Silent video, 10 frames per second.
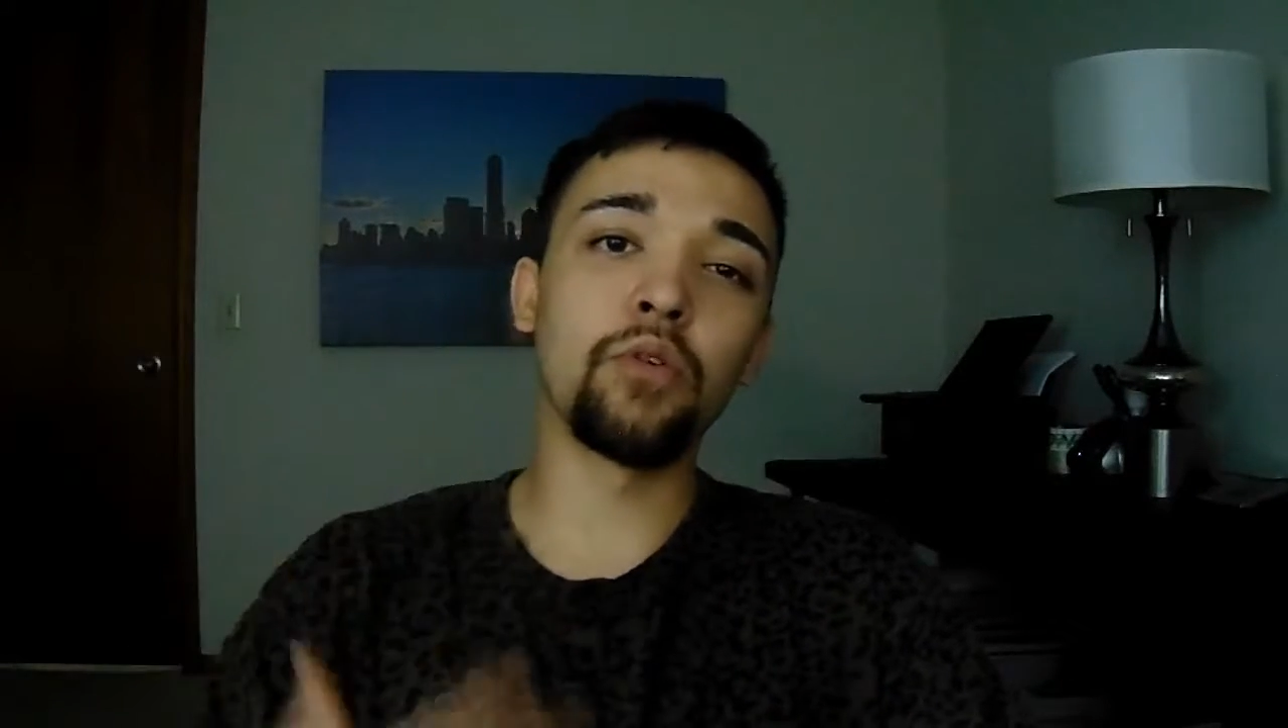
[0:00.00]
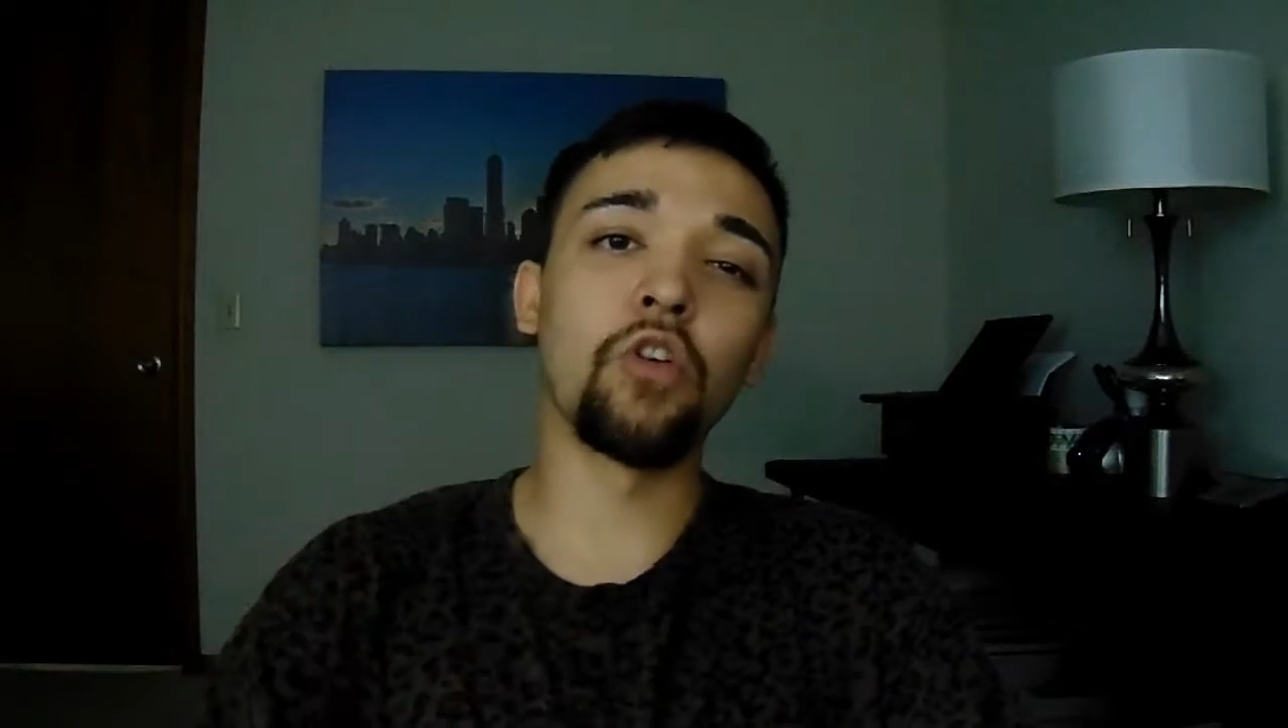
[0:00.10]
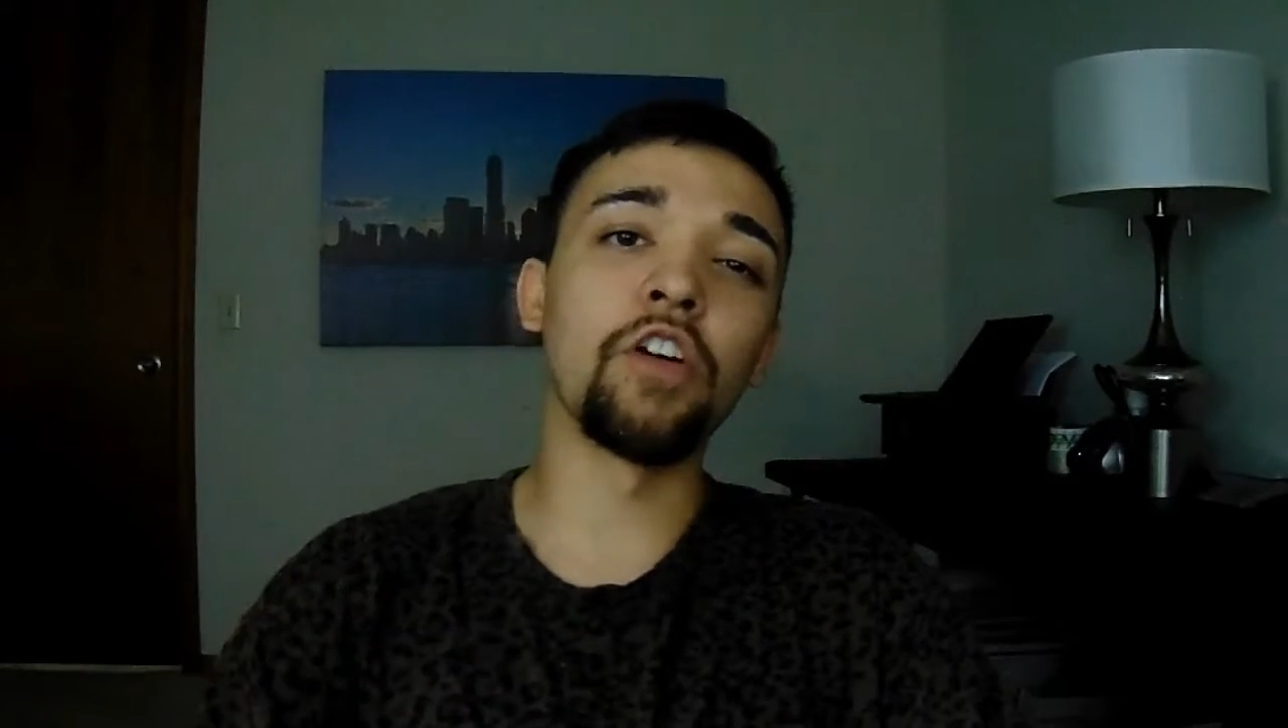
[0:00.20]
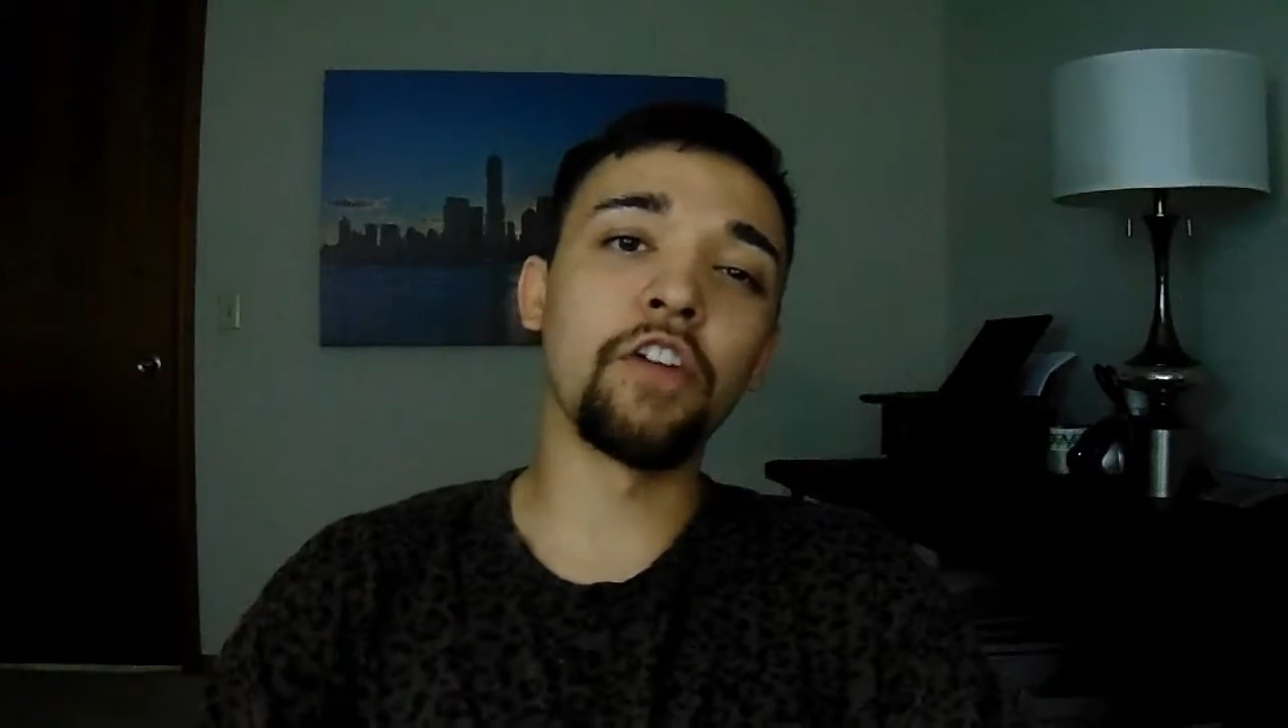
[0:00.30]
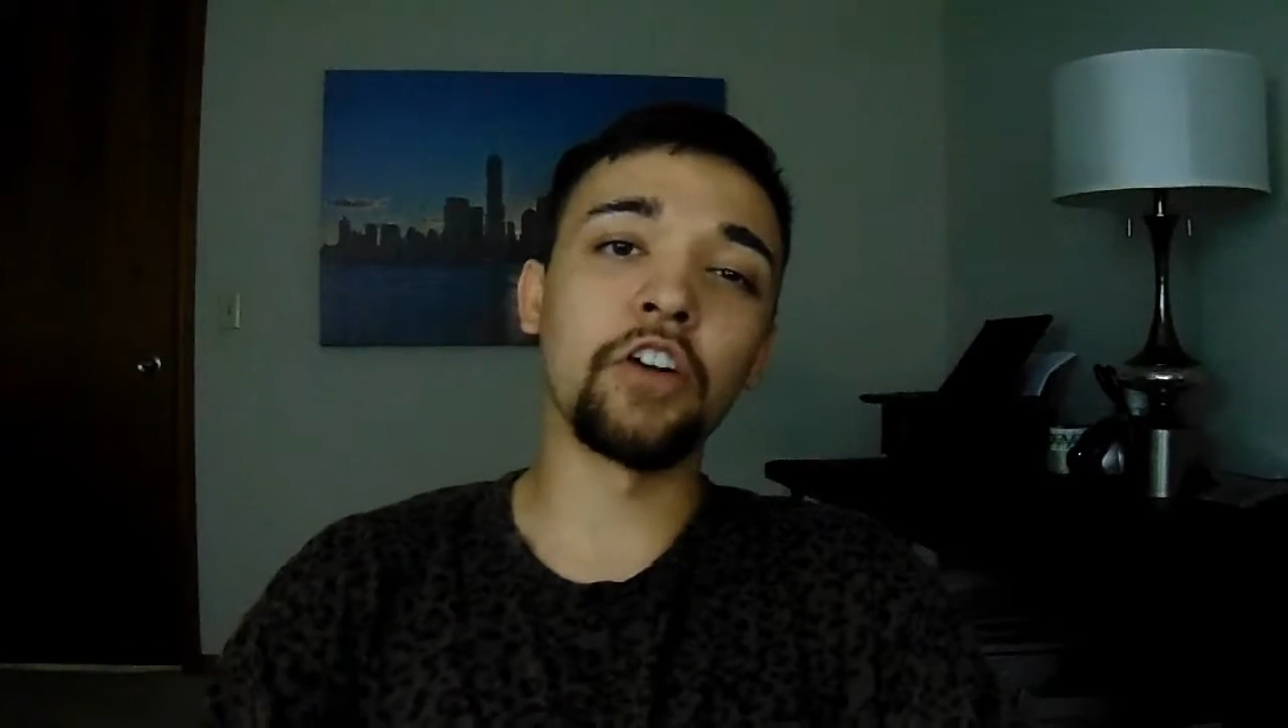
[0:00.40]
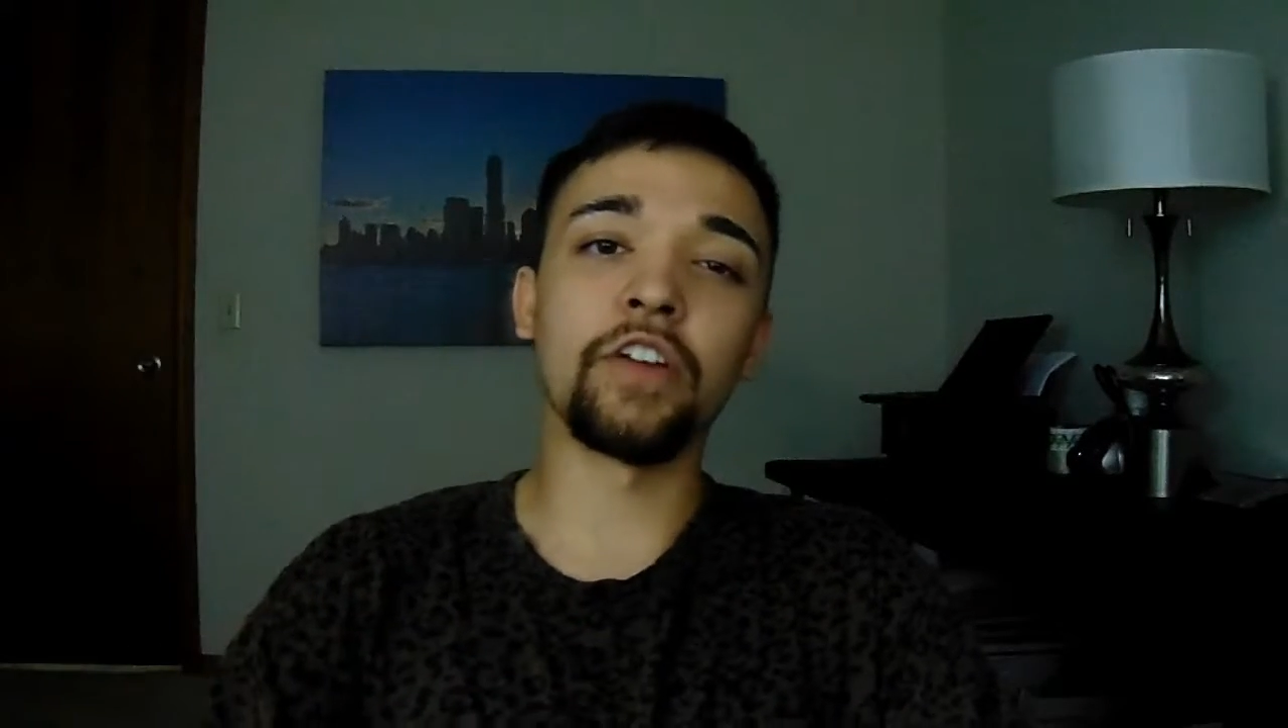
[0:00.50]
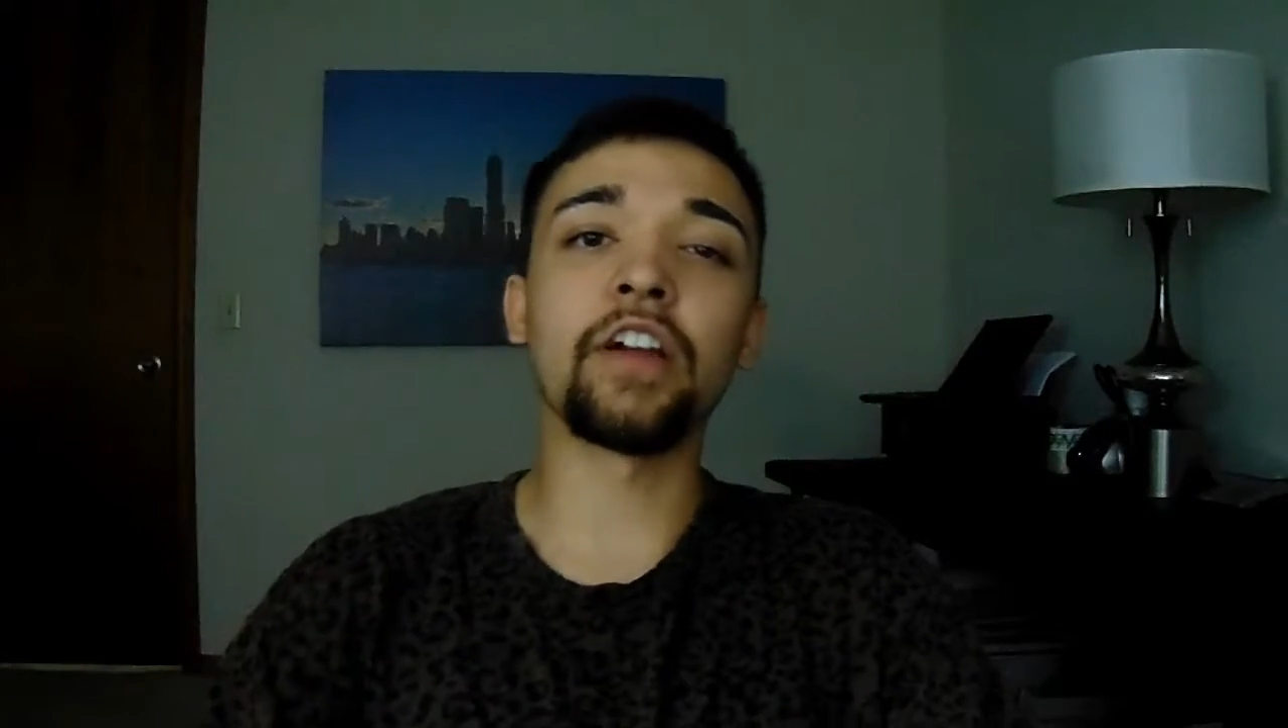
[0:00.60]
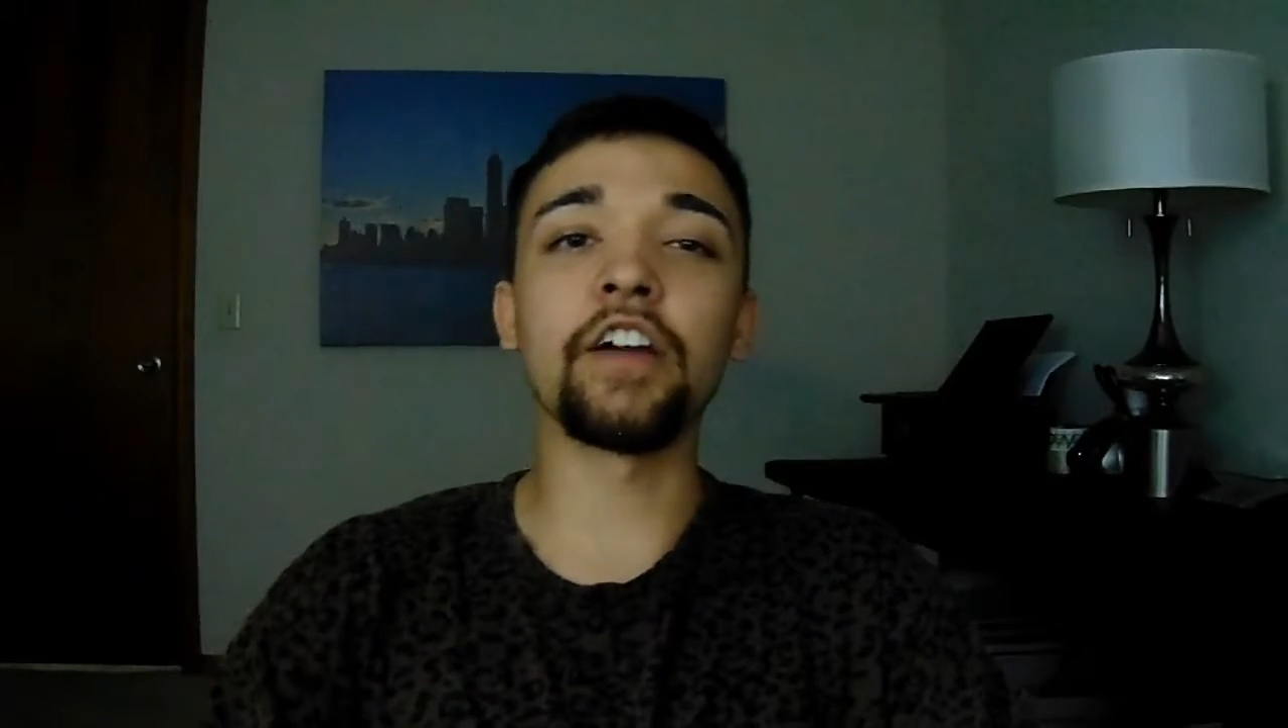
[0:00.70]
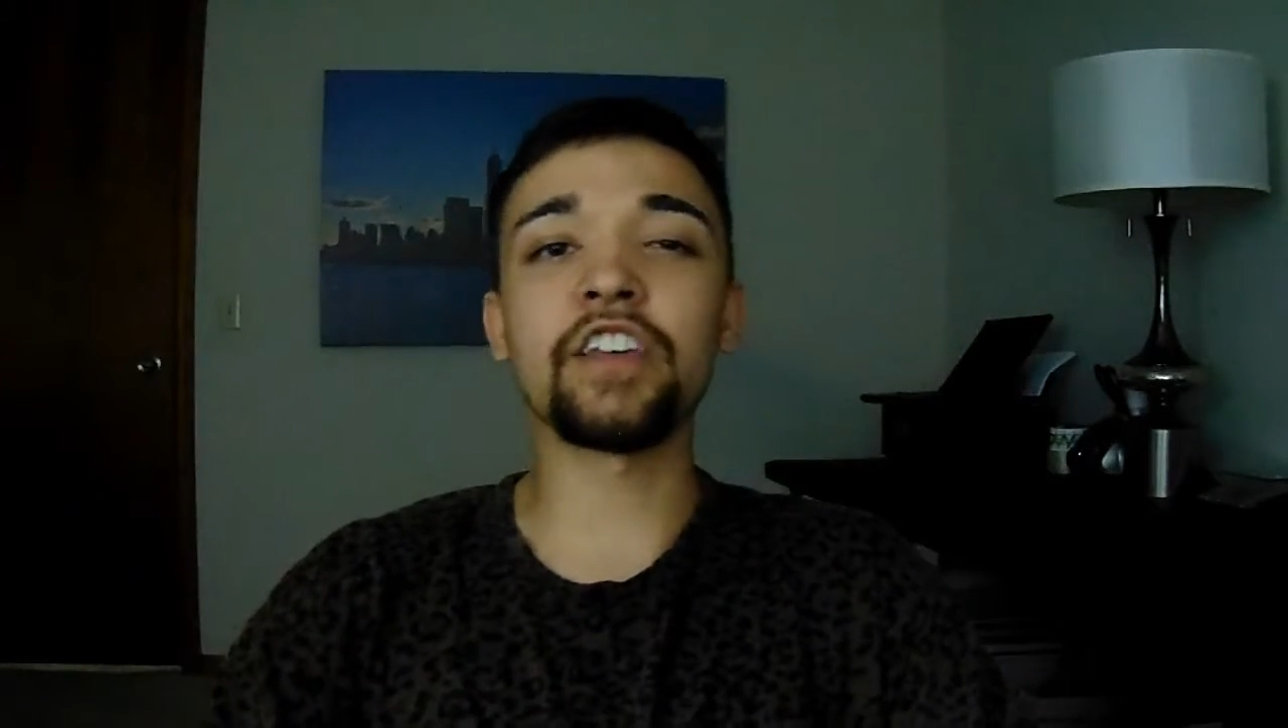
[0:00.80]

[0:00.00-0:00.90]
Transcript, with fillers: pool of hungry